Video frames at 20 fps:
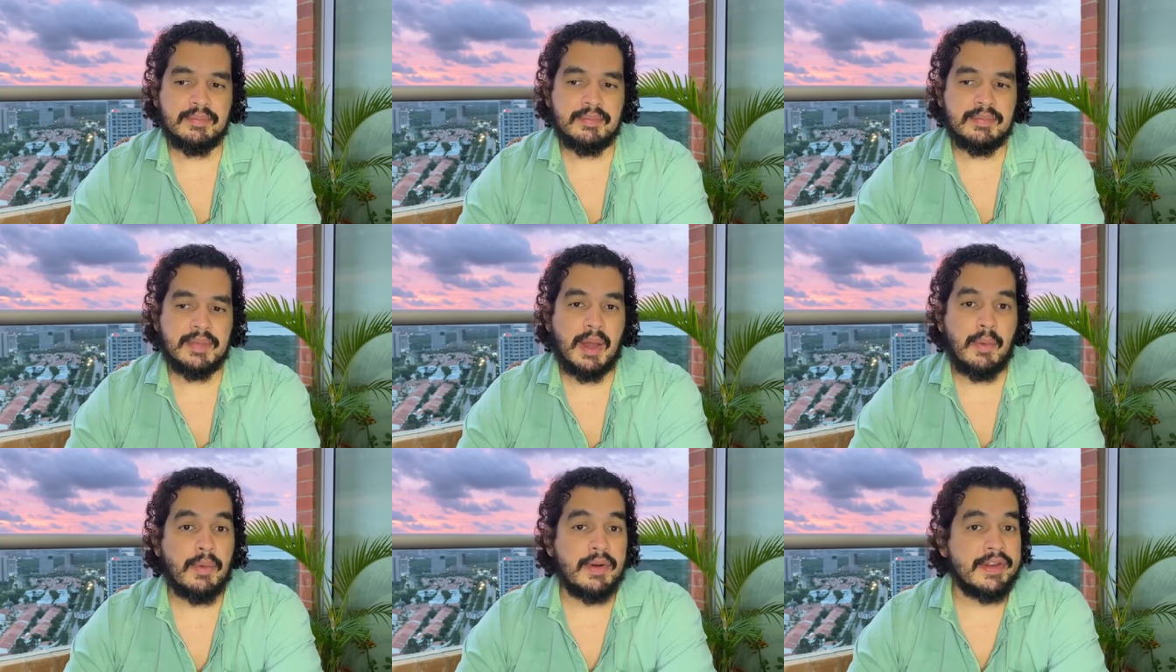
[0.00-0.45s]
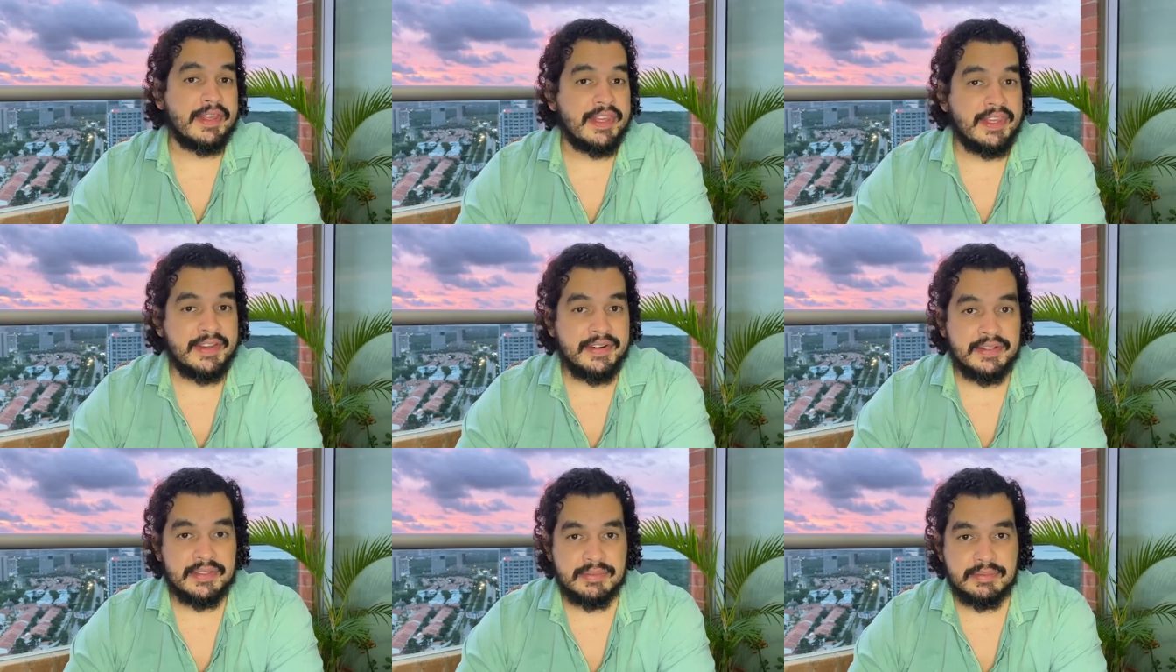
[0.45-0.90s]
our
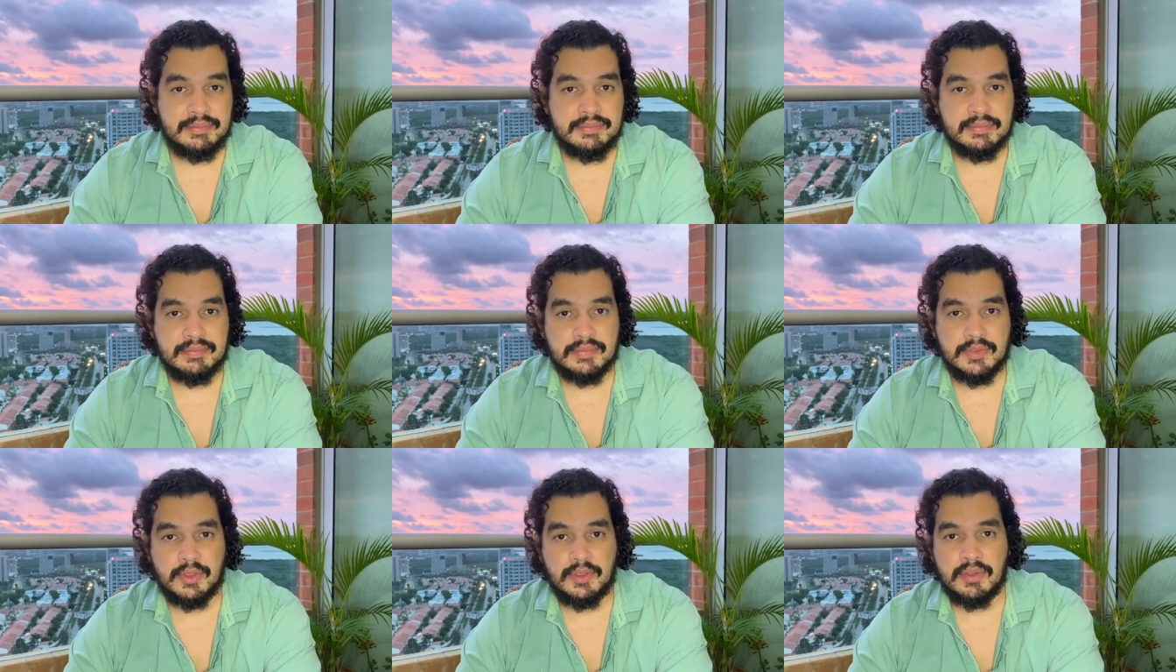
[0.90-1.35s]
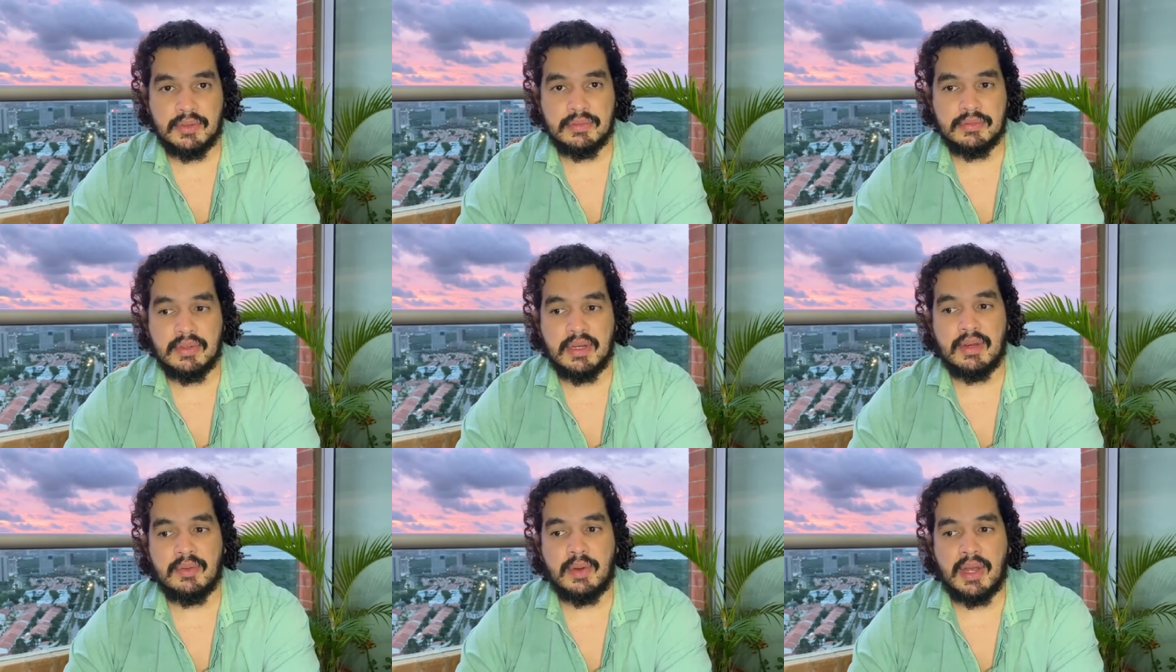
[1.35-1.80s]
gear you know
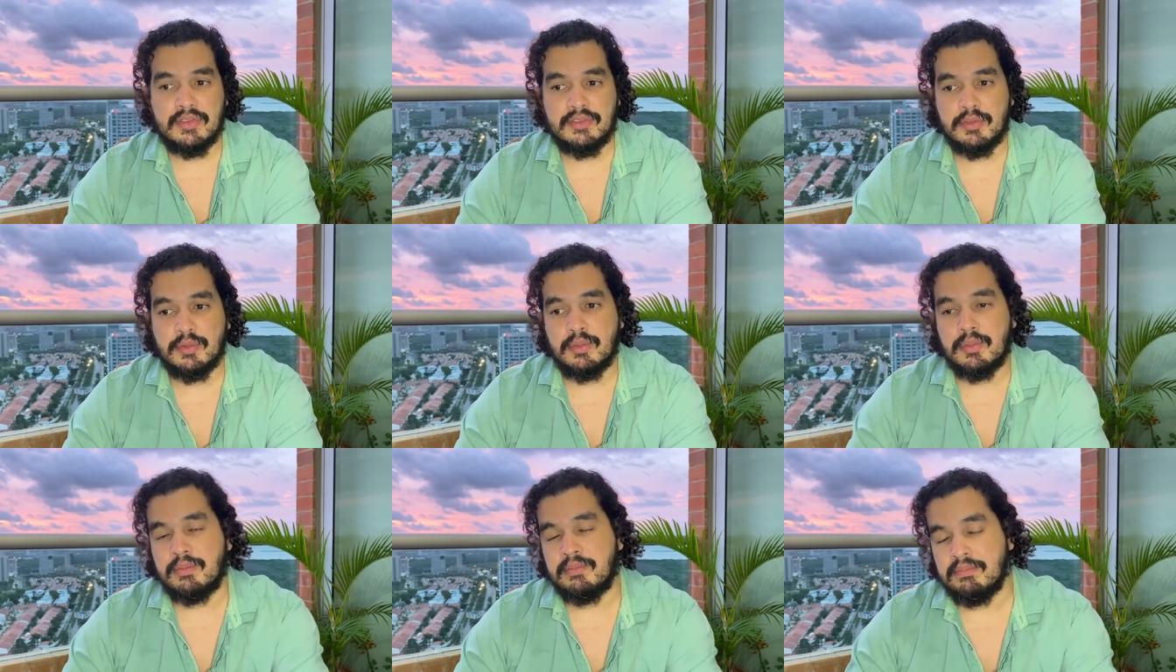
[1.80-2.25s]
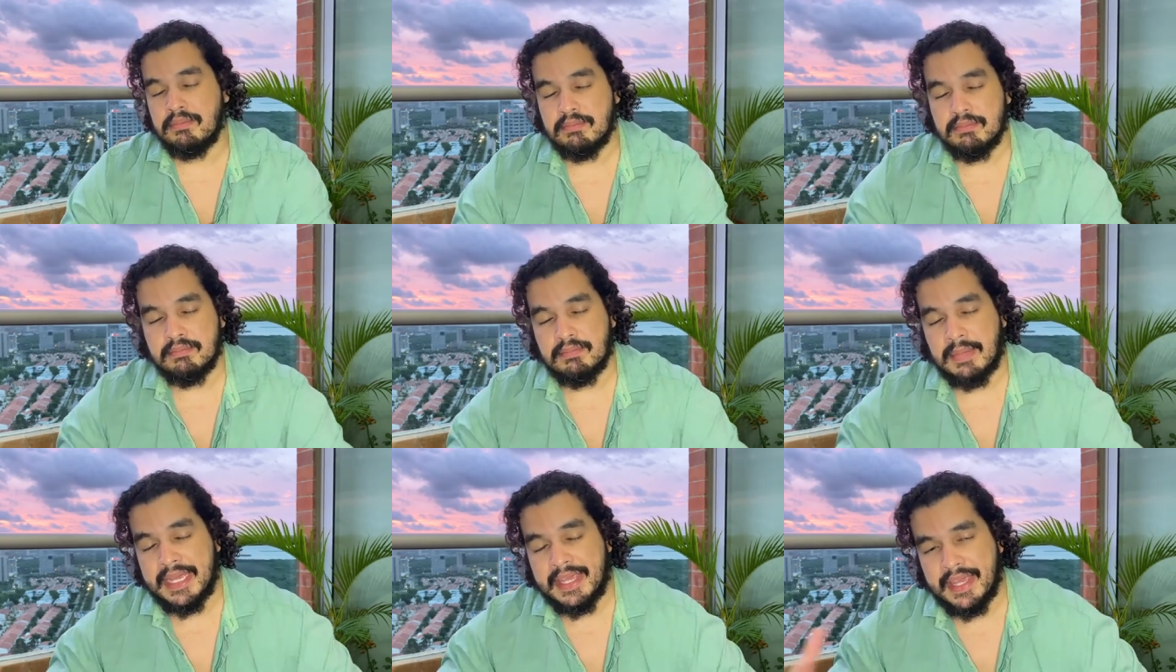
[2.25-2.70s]
we had to
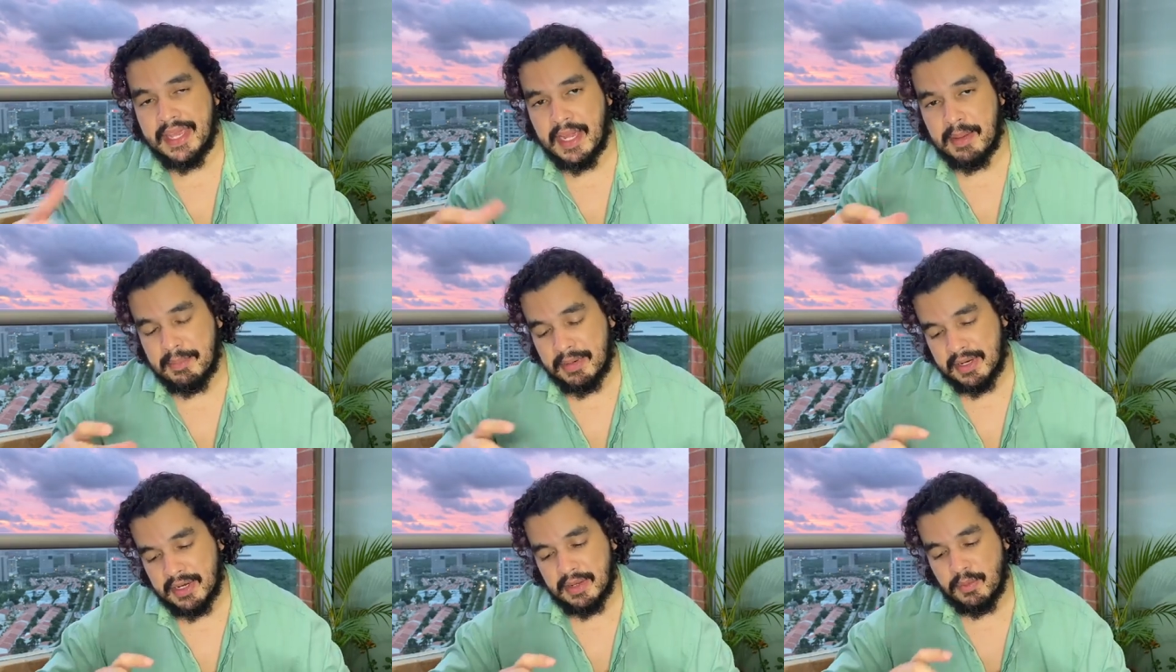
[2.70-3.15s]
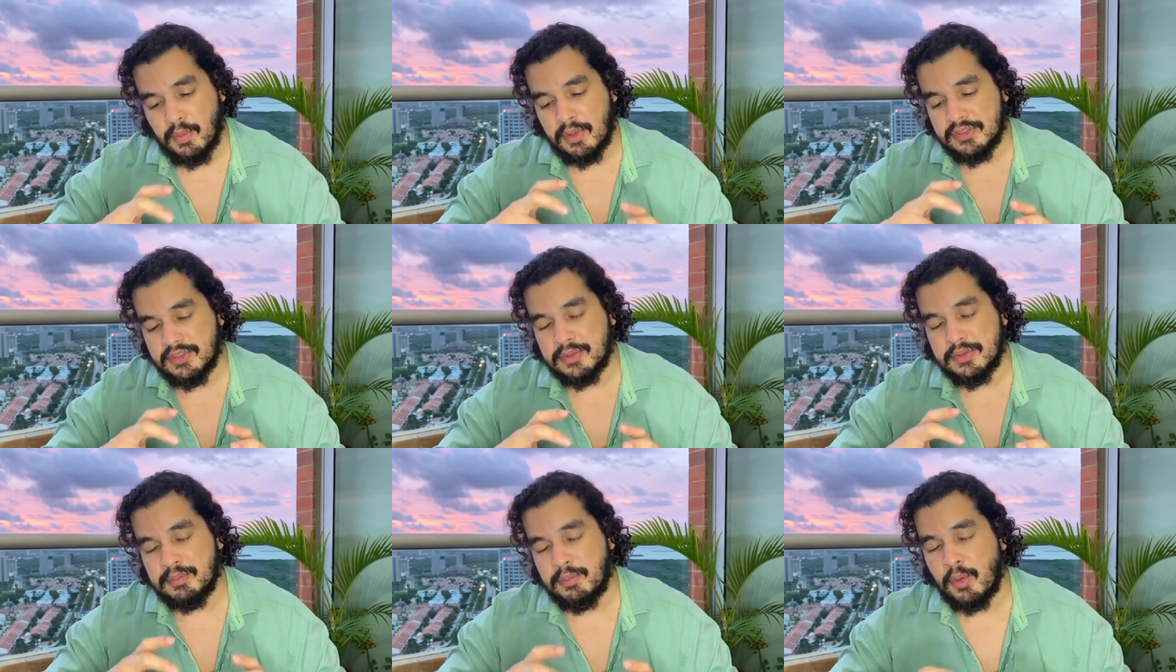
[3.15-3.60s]
my camera
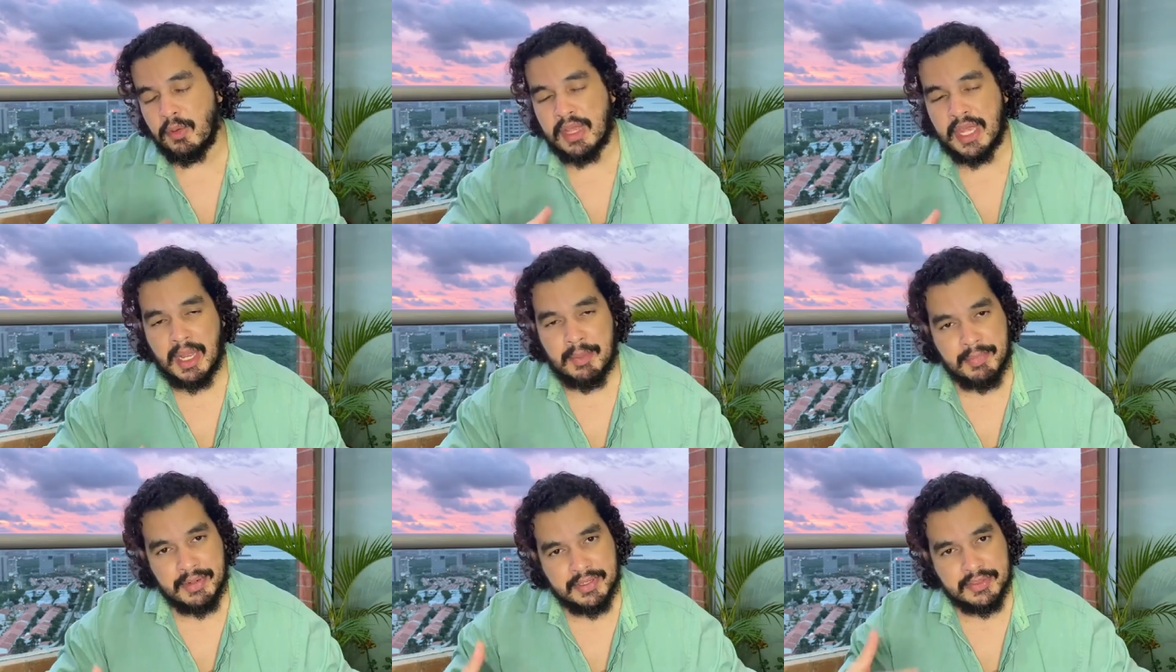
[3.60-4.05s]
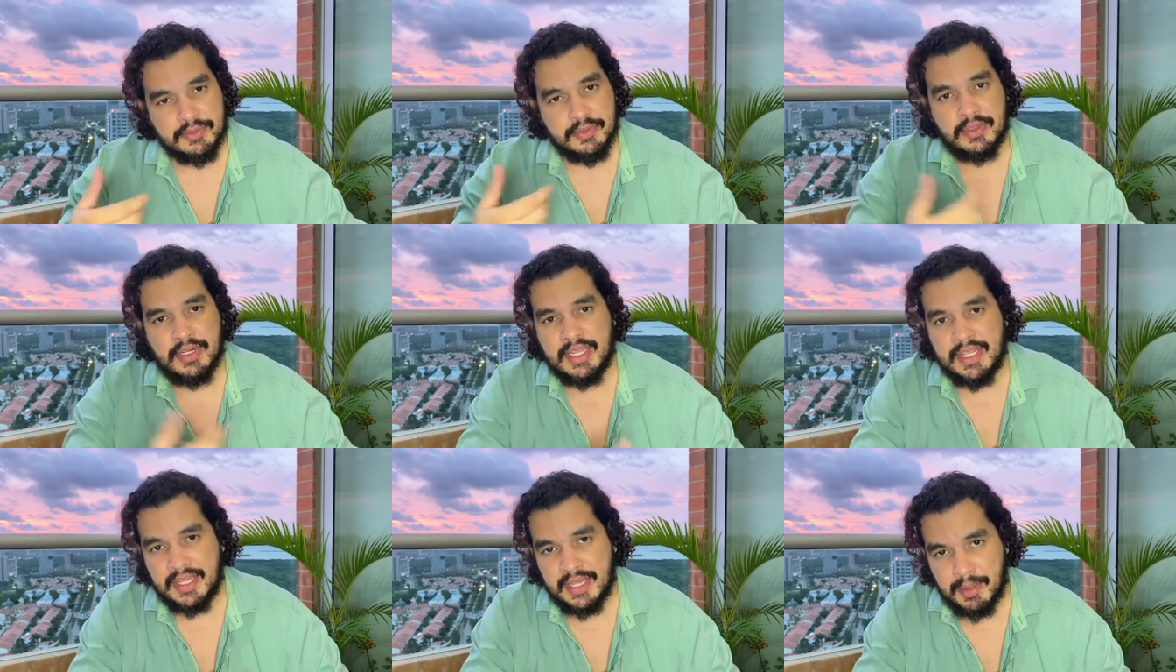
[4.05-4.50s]
was a small camera, so
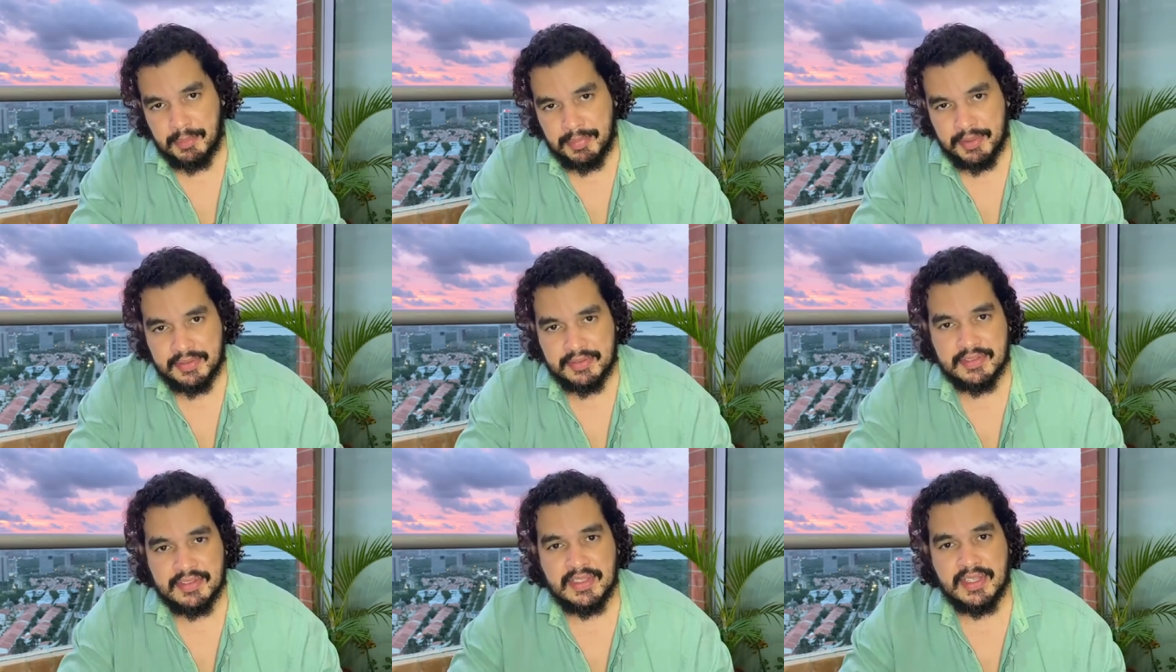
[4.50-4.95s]
I kept it